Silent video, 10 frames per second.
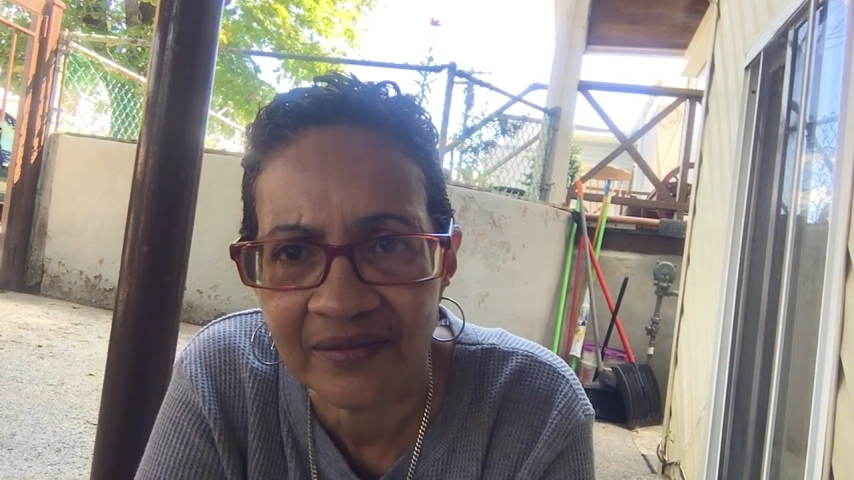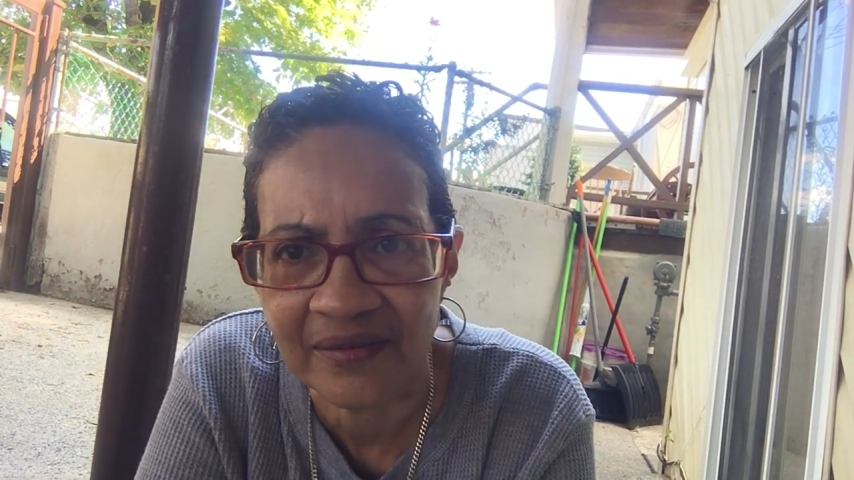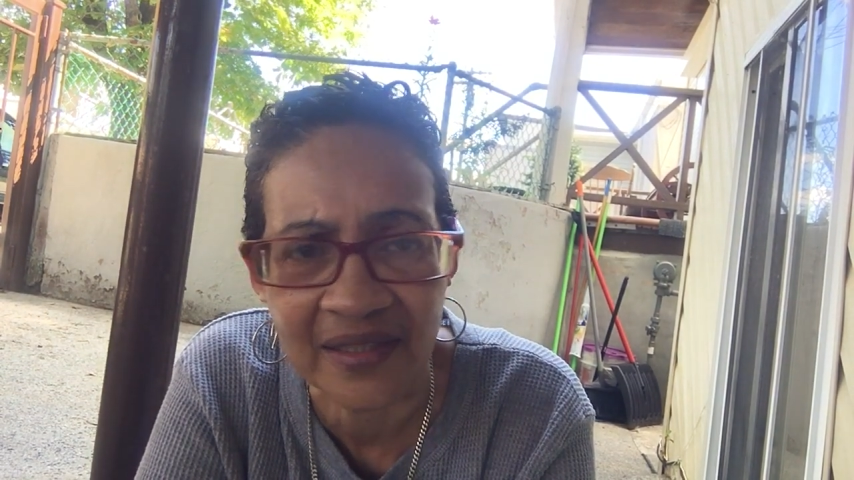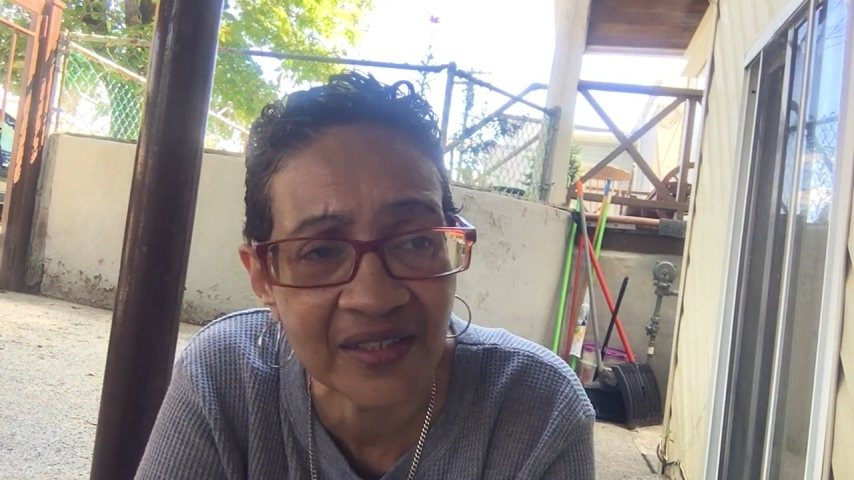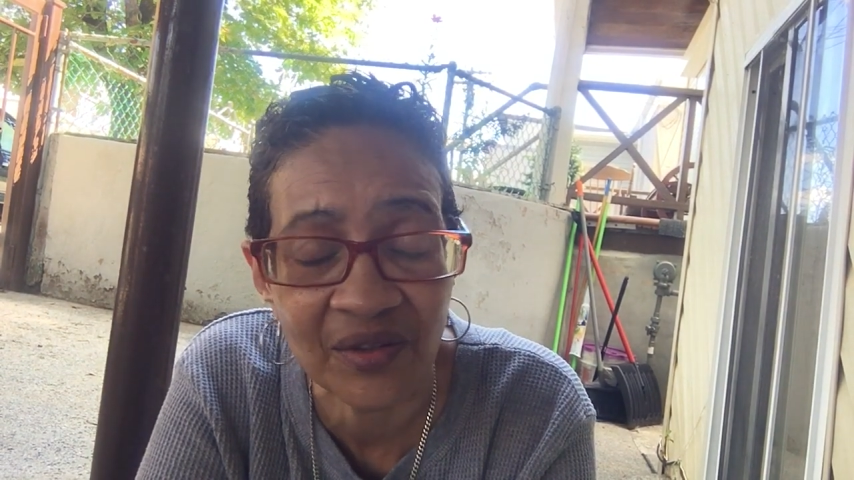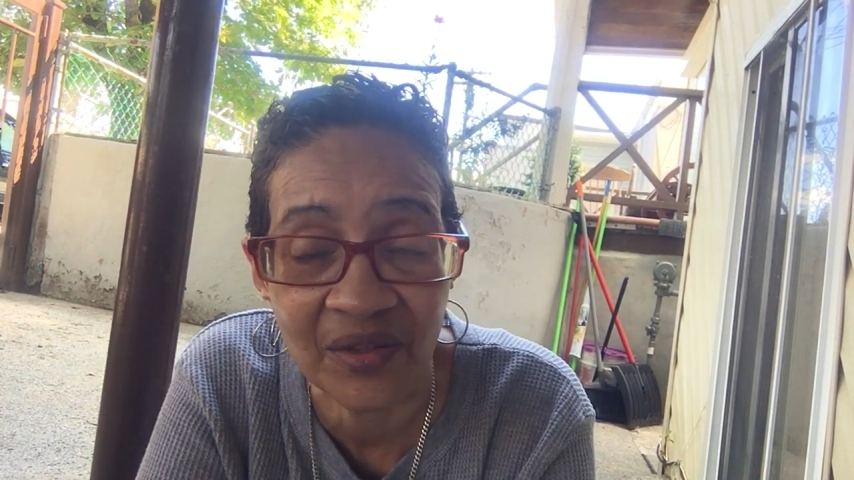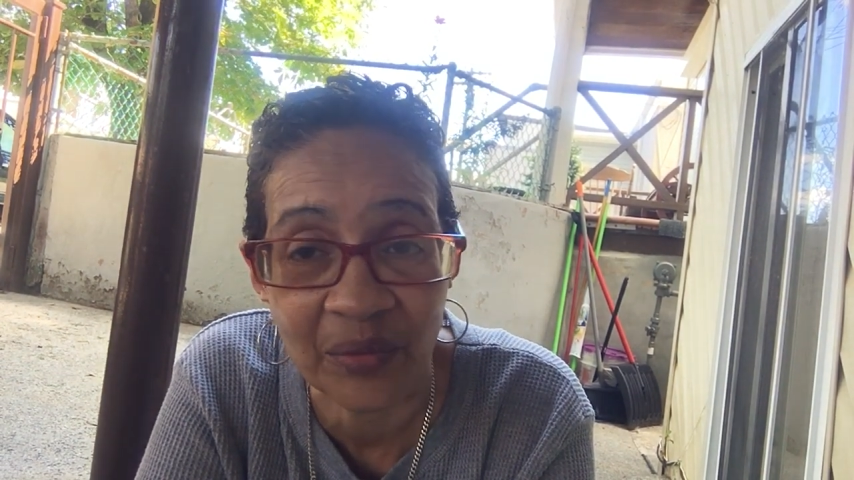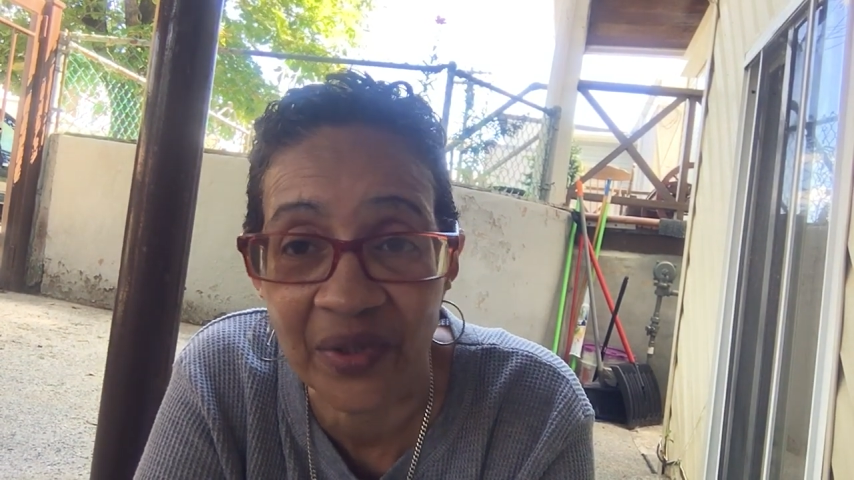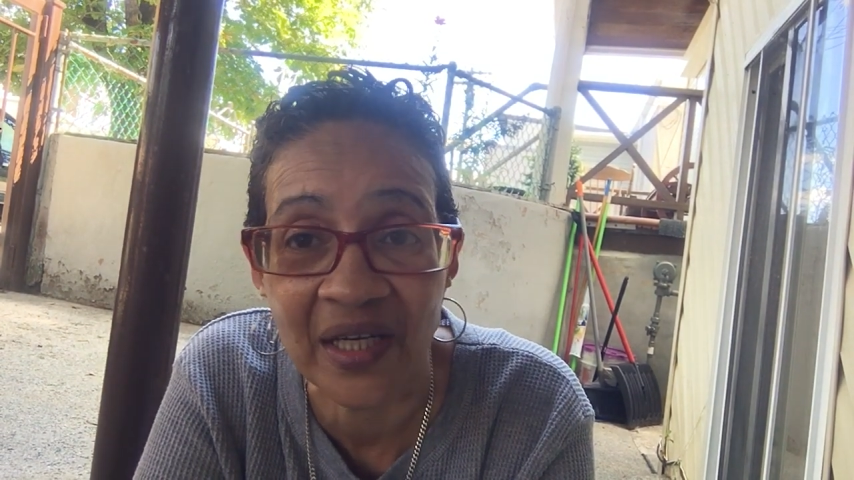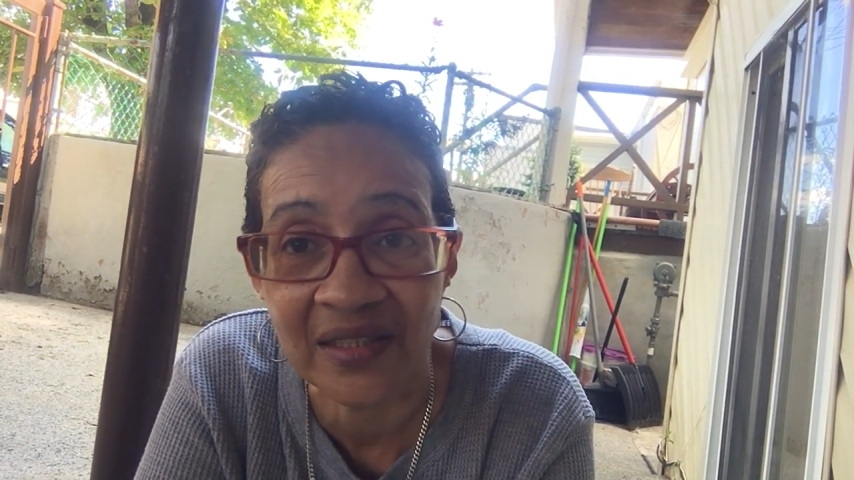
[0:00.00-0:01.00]
That's the only
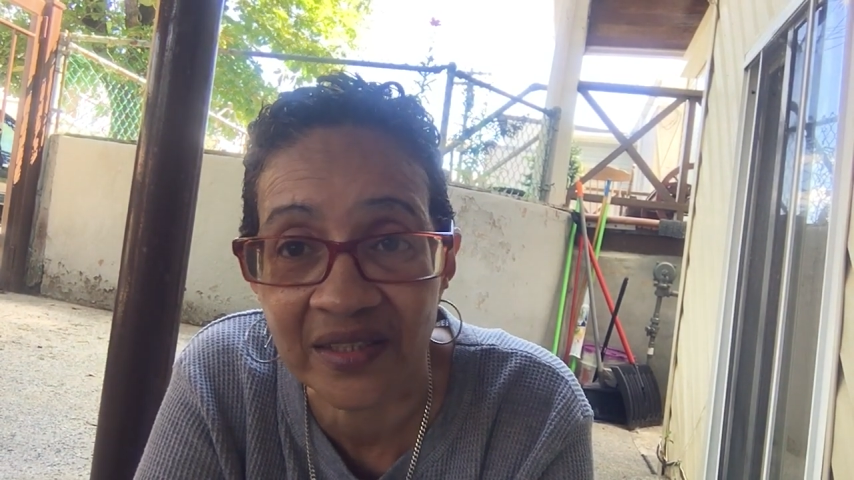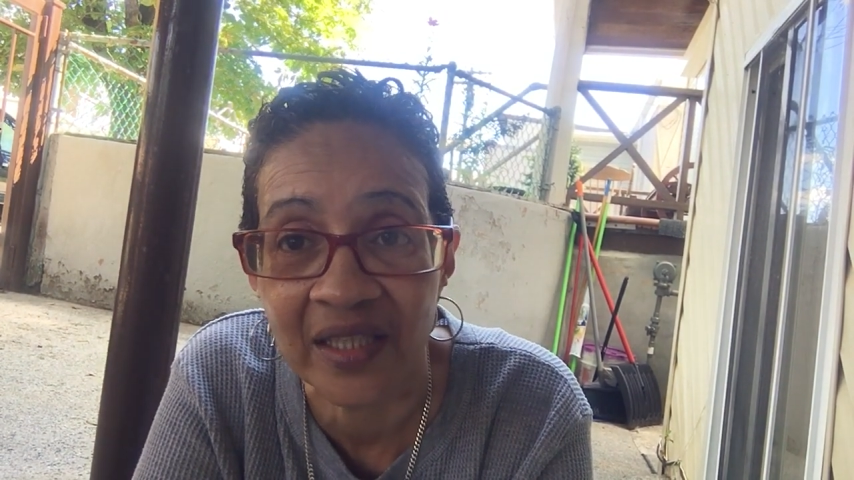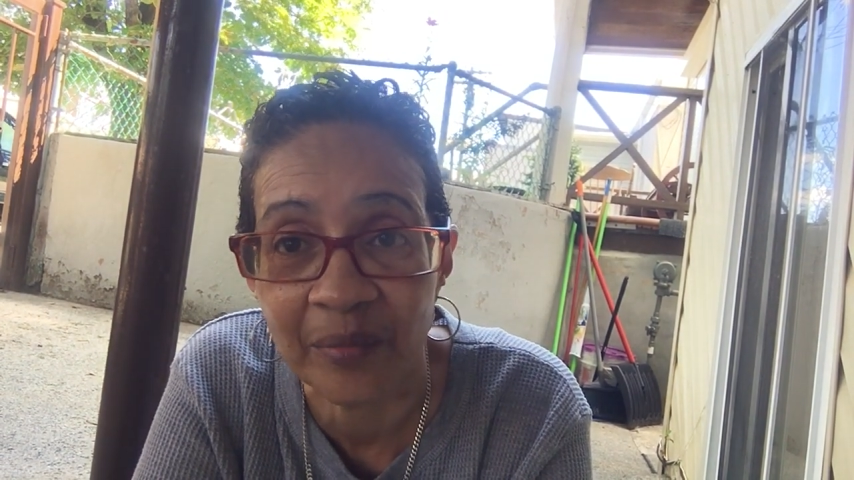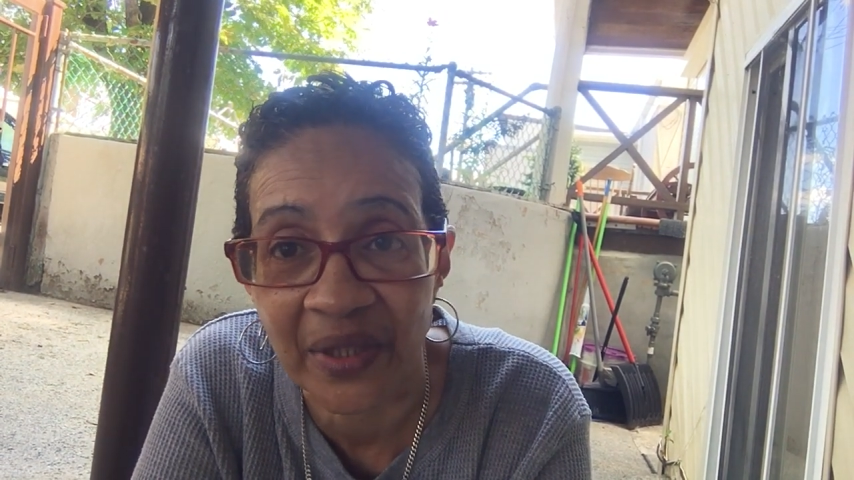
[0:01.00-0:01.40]
way I'll take